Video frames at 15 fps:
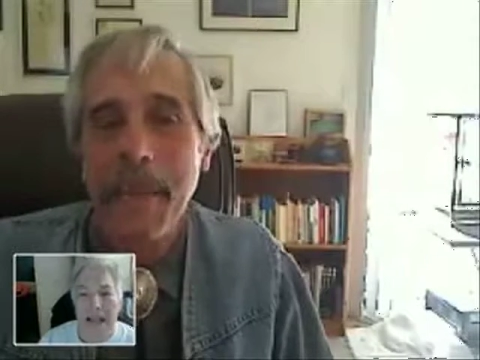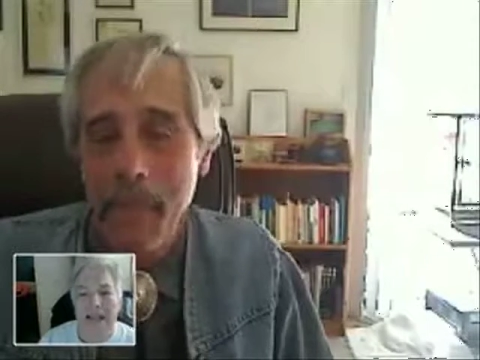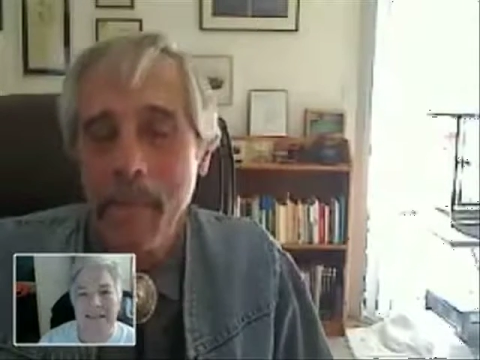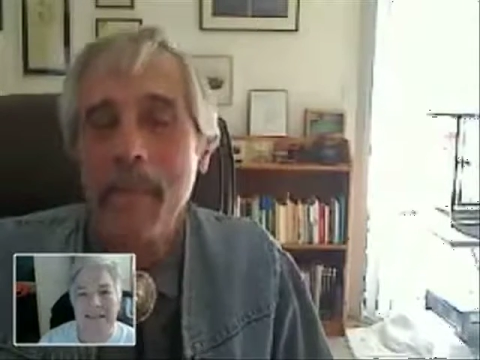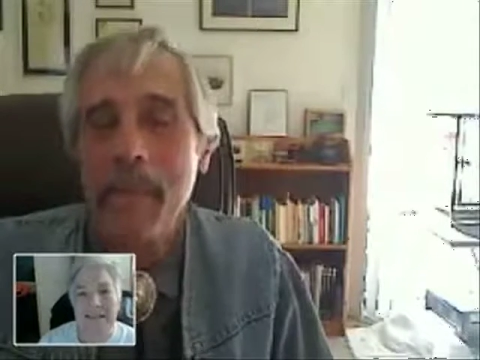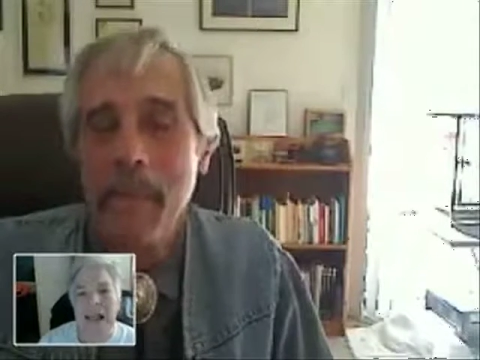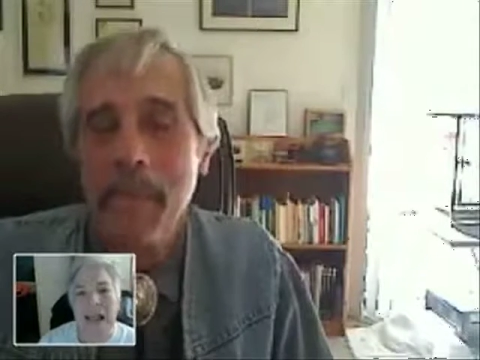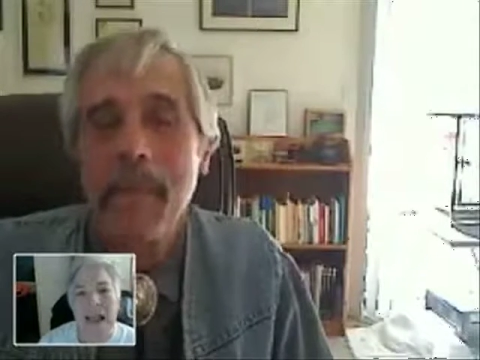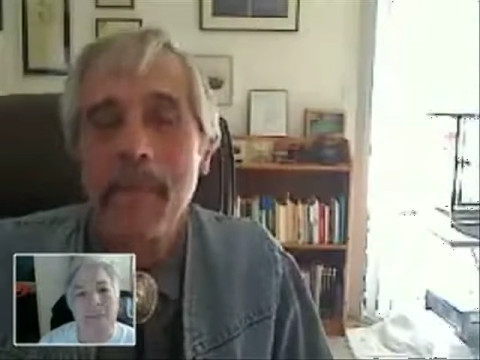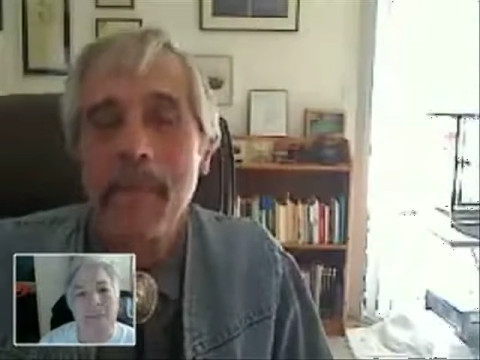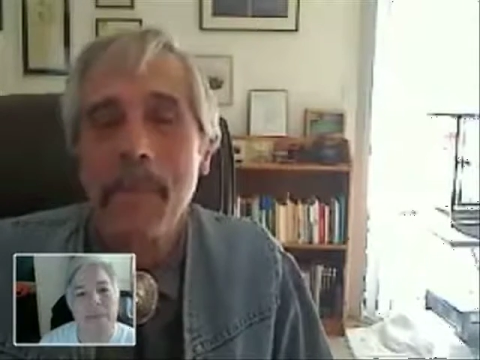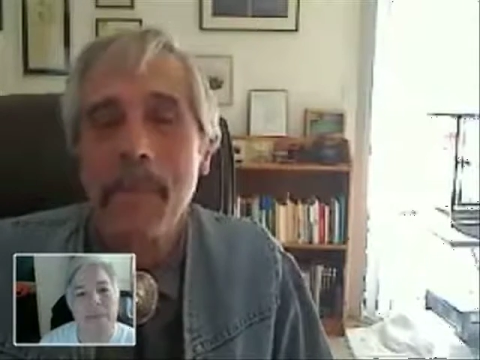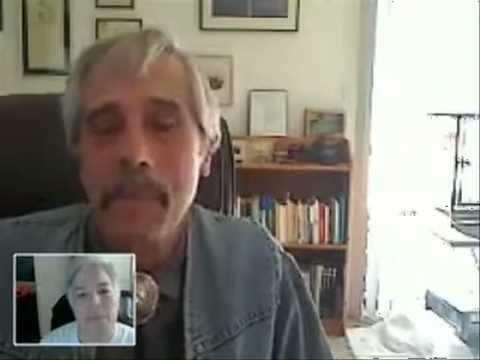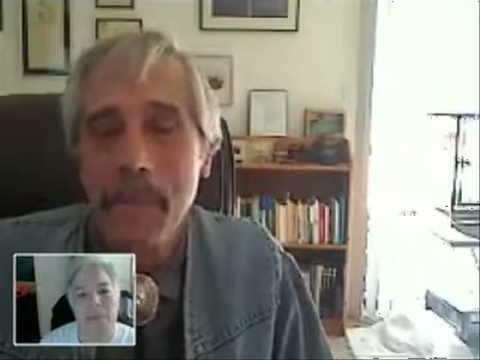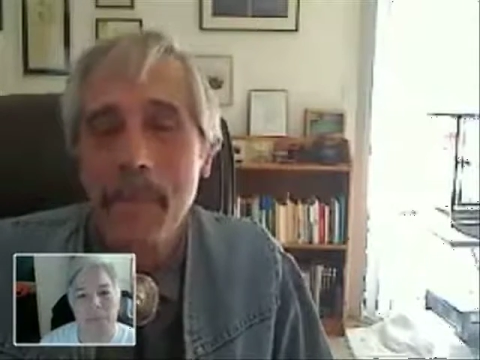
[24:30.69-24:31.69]
as it's
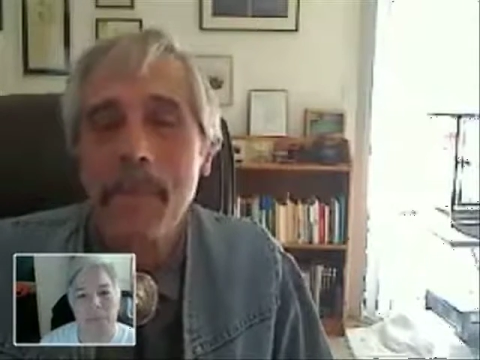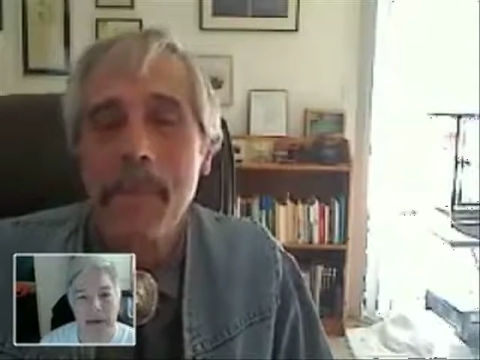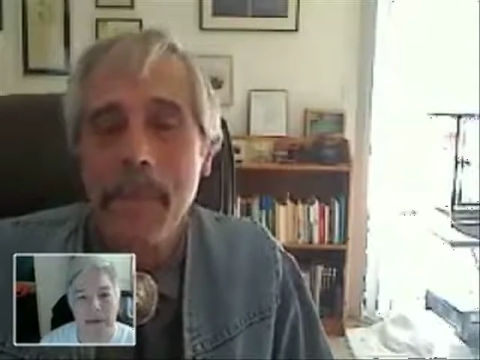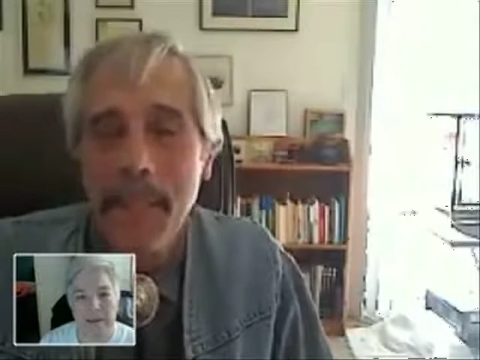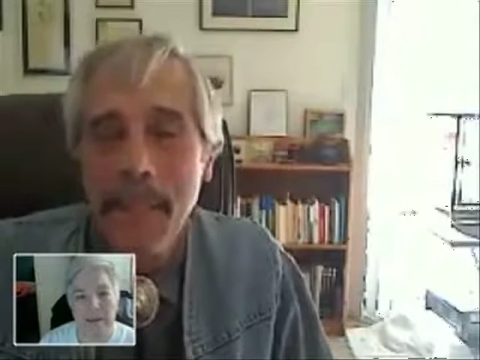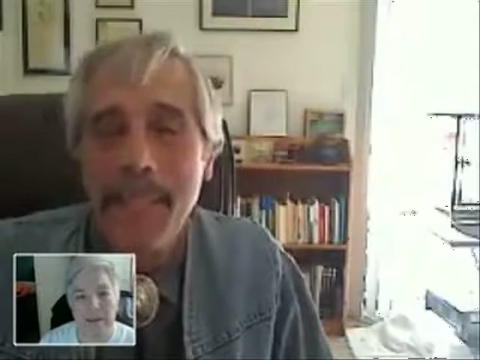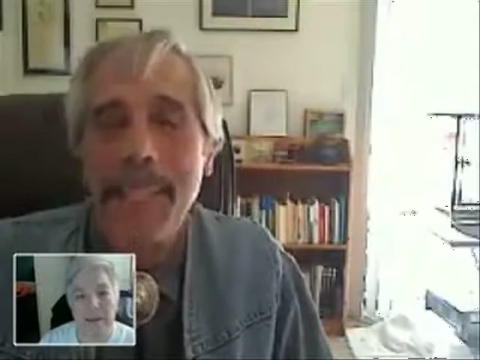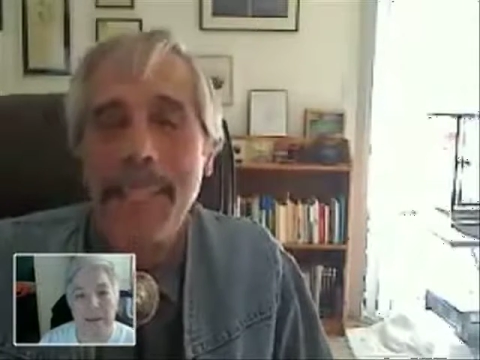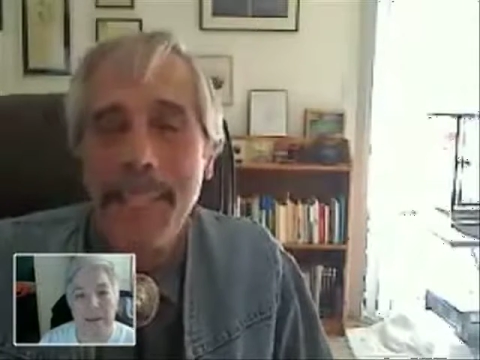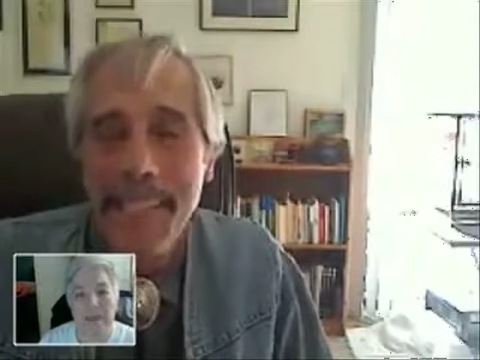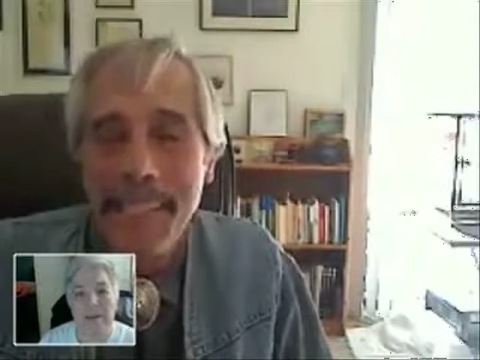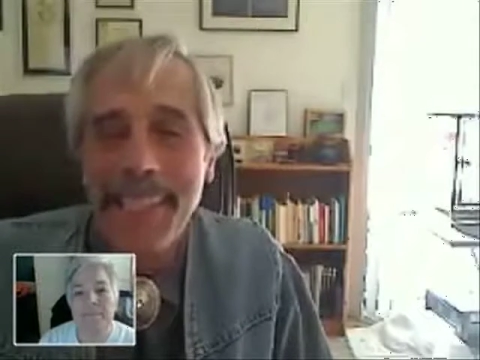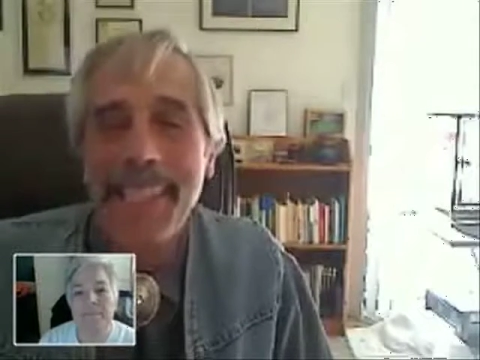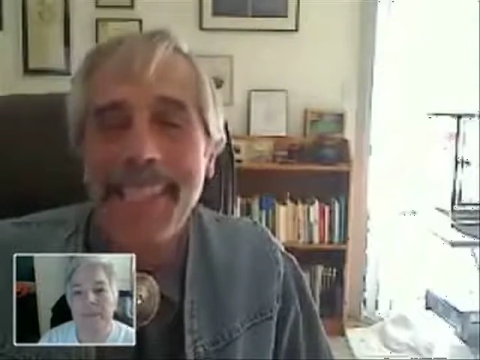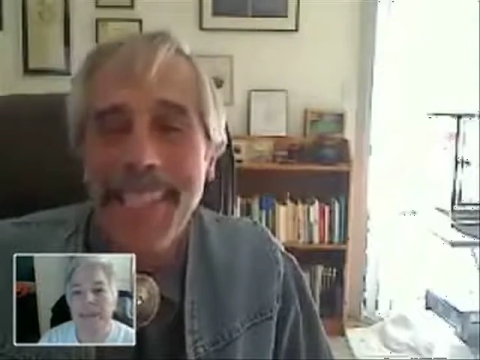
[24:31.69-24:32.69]
happening
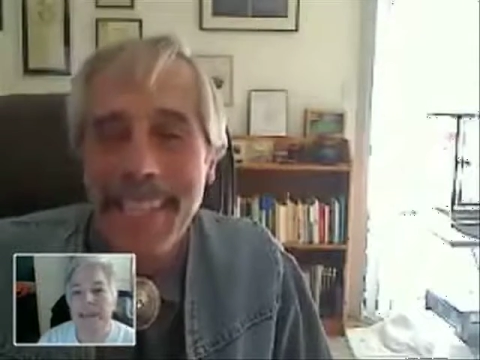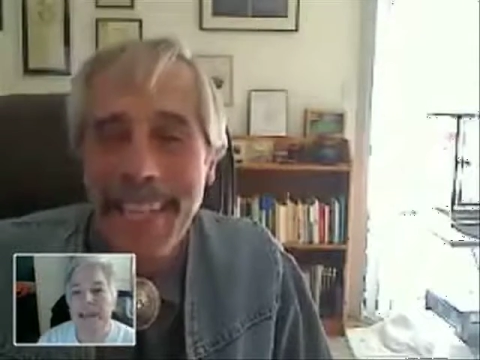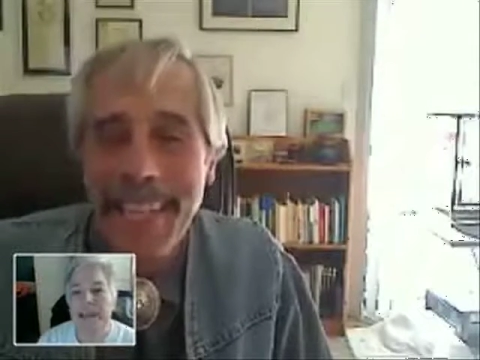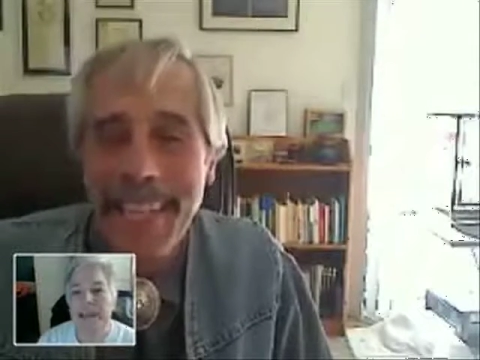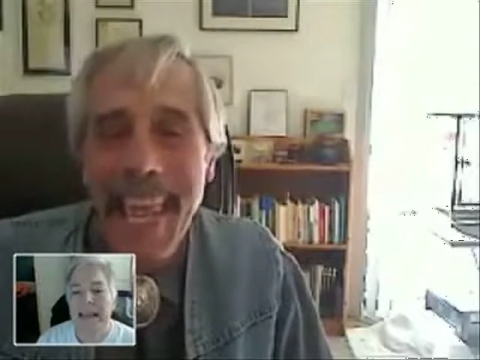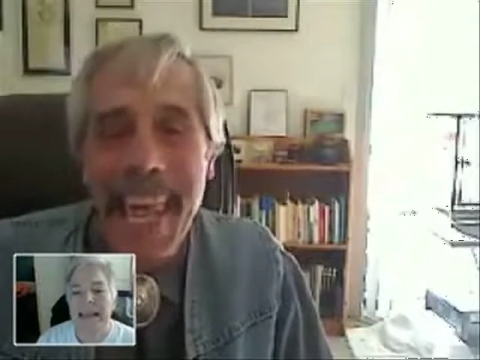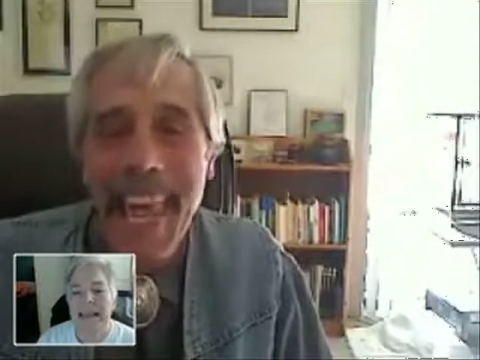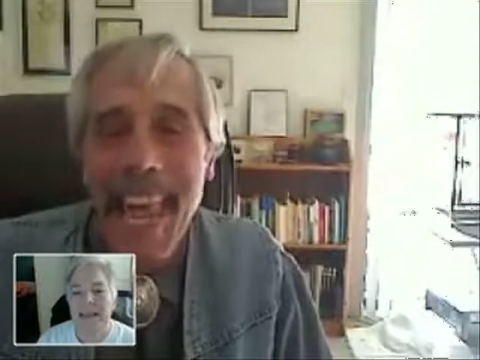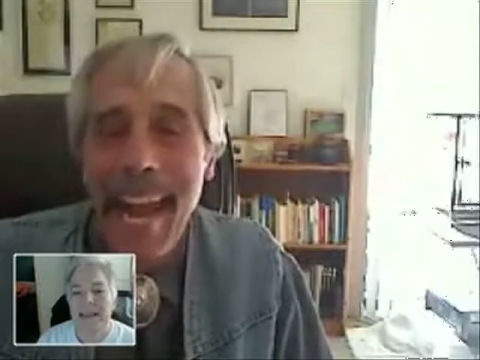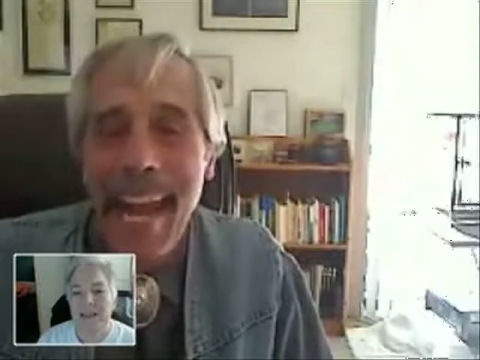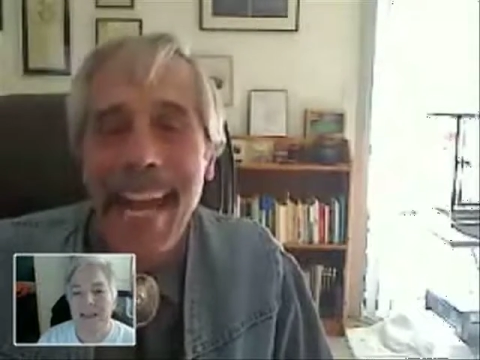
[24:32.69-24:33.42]
practically. And